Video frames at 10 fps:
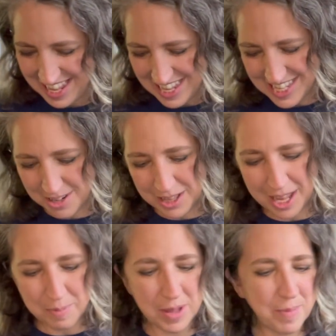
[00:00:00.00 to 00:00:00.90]
So a
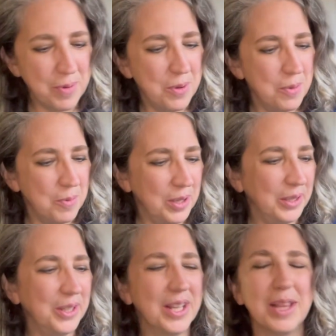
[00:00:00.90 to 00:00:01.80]
lot of people will
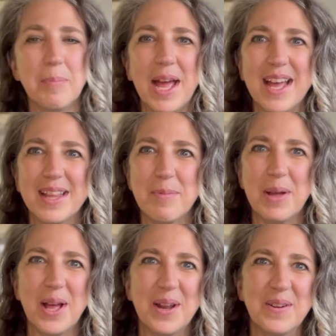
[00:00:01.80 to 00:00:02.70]
look at the back of the
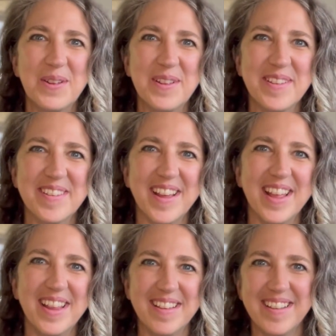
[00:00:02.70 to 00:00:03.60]
bottles and
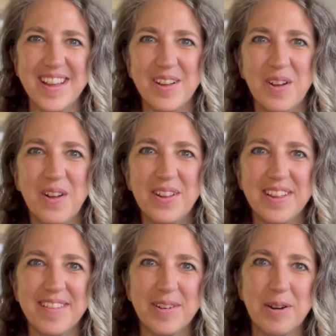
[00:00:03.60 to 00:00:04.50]
they see all
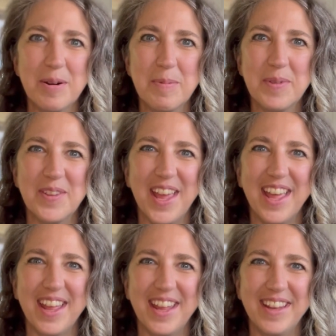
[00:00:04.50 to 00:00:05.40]
these herbs
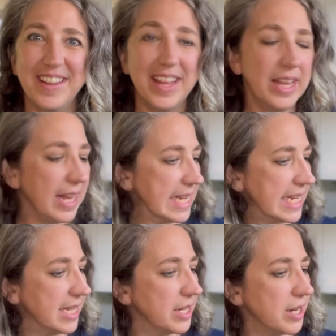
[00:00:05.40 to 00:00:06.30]
and then they see
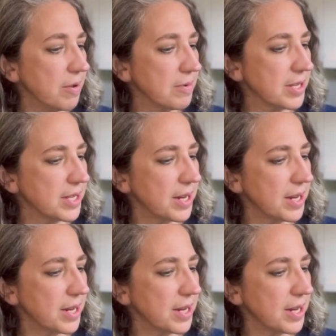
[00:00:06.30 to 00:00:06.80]
the dose.